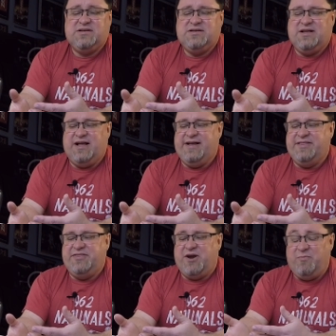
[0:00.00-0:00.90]

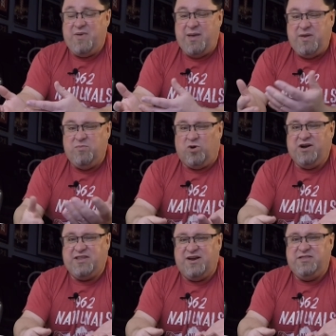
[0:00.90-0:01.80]
There may be more
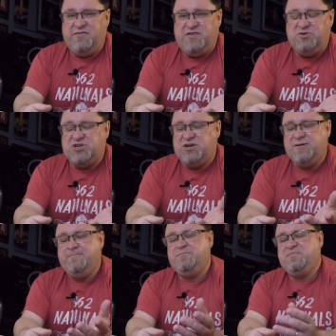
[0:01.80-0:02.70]
done in the future,
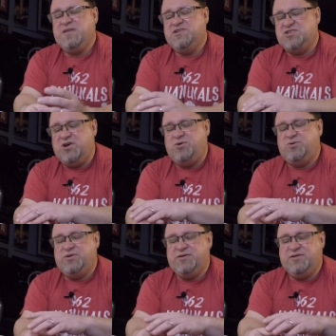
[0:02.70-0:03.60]

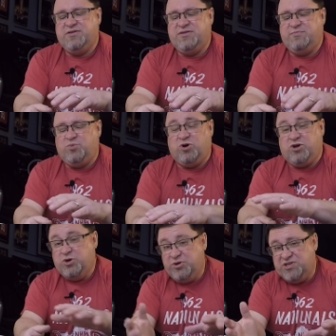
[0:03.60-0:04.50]
so more
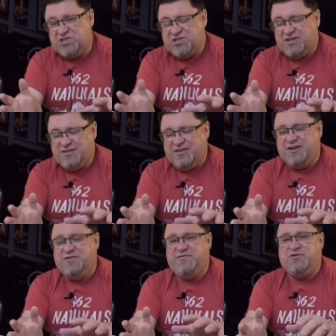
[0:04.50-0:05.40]
Cudas done in
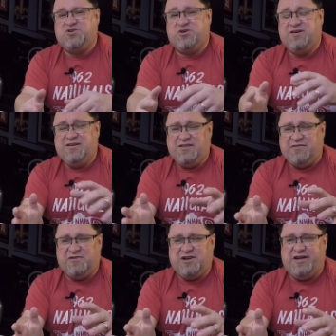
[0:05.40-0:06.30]
the future,
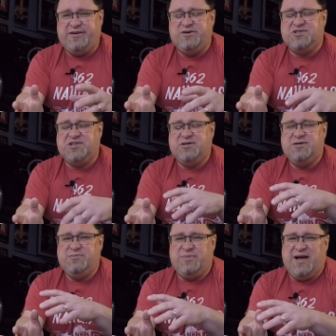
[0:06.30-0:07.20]
different colors
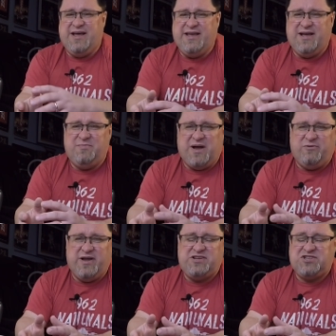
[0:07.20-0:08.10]
by
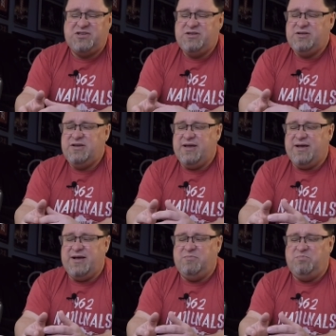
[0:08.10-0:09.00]
Rich.
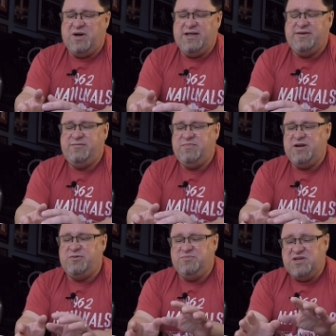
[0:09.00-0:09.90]
But you
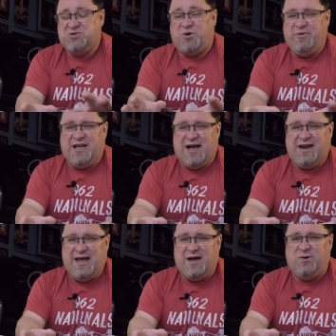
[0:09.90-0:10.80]
know, these are what we got
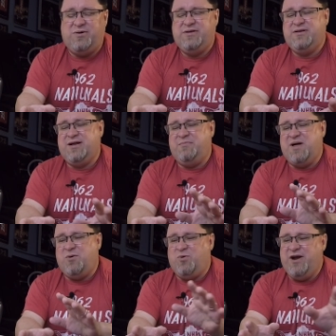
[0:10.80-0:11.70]
now. I'm
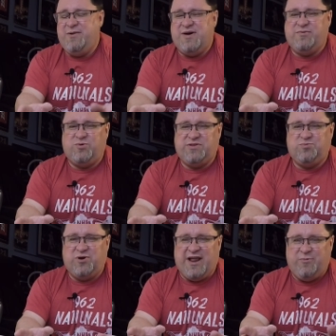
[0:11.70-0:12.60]
not worrying about
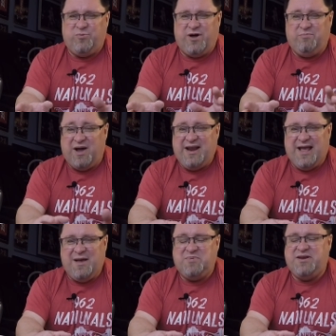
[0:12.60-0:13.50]
what might
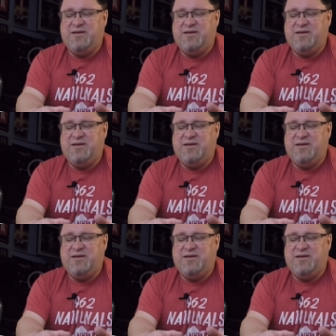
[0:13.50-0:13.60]
happen.